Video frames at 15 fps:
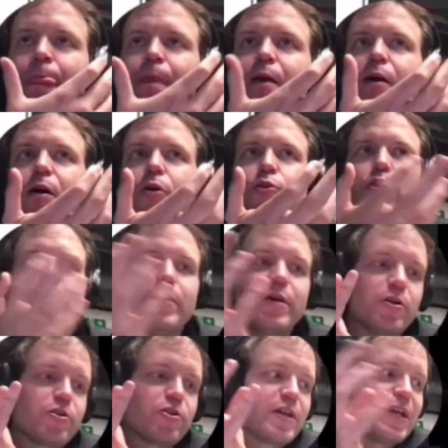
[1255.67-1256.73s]
Also
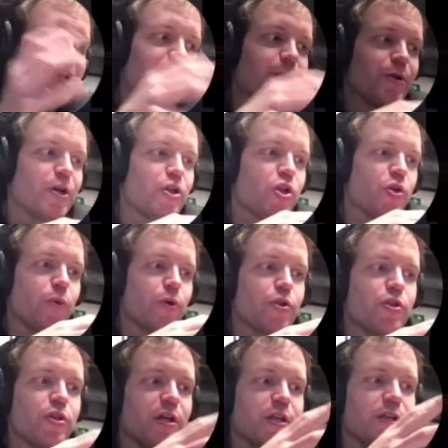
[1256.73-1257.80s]
because the calibration was
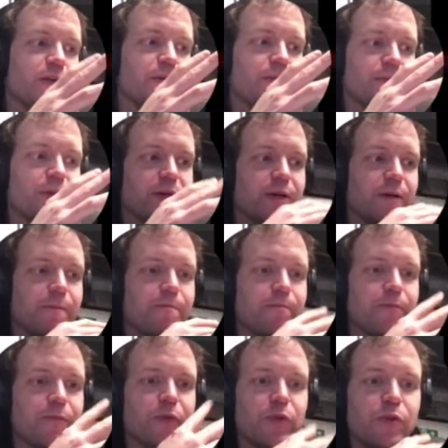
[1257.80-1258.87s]
done
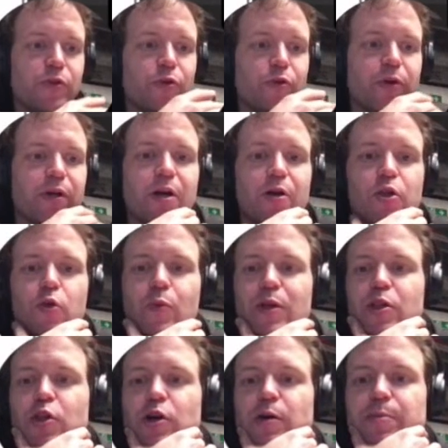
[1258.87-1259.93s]
during our
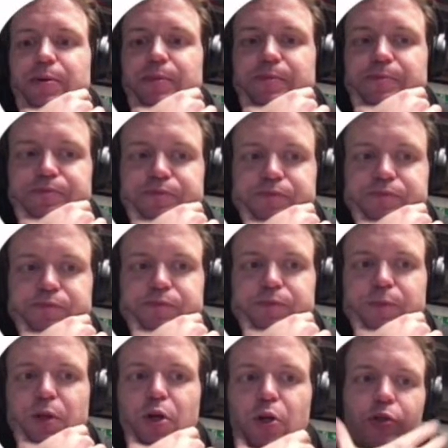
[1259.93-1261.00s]
sweatshop,
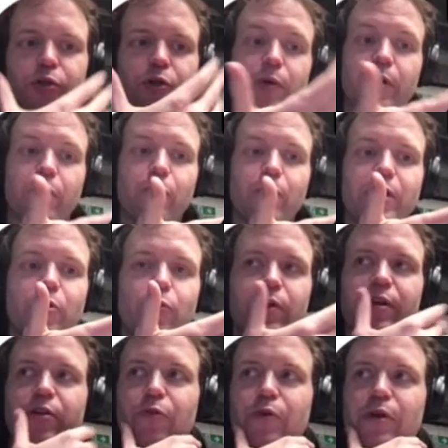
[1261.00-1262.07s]
or during when you
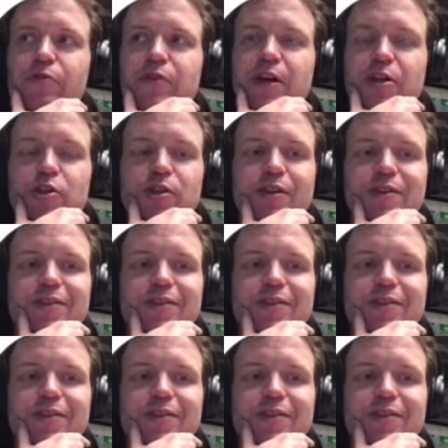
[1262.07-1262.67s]
reflashed it,